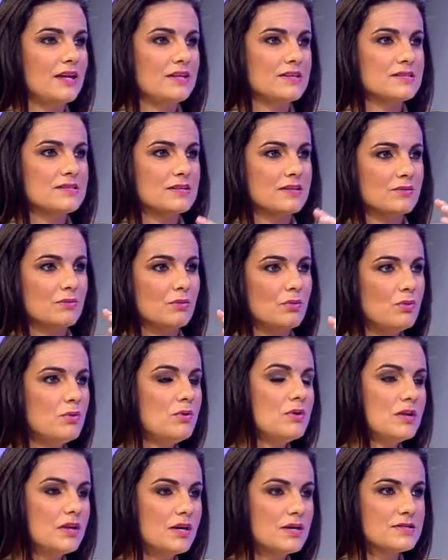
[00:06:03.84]
dates and
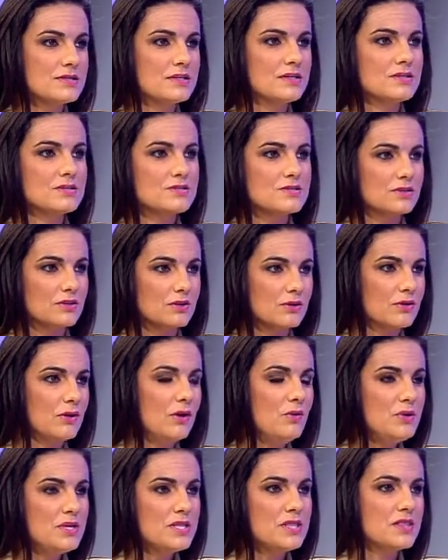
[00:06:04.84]
organizing this yeah. and
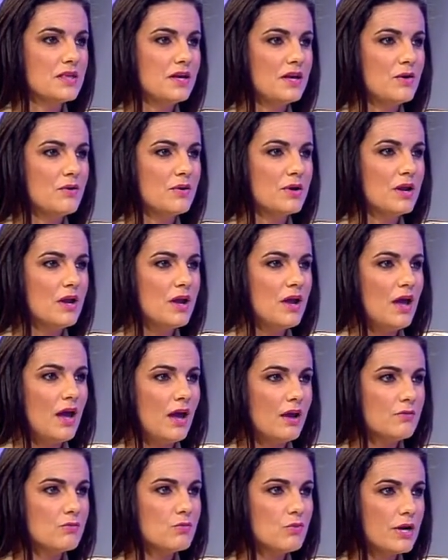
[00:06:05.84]
going there and,
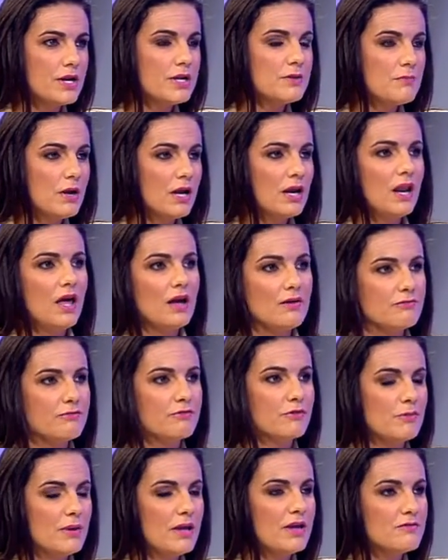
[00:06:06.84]
and running my life
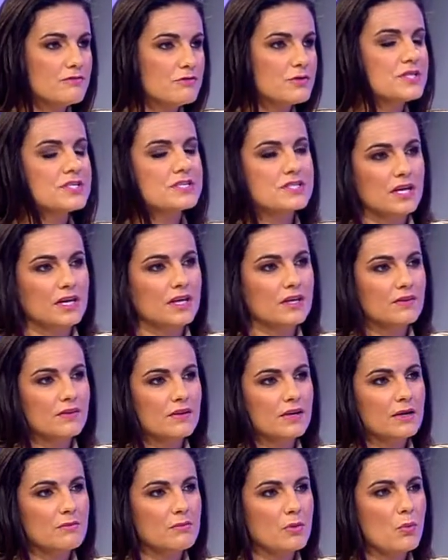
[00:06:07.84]
from every
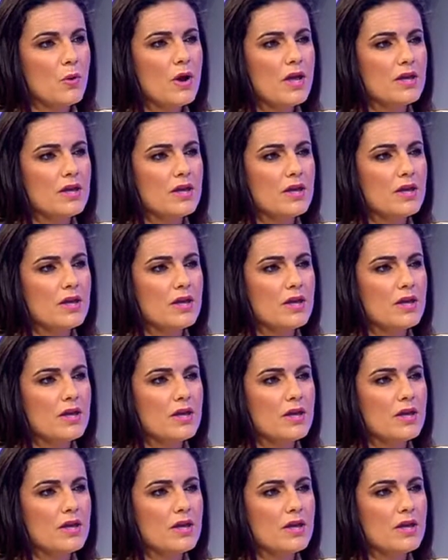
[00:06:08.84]
second that I'm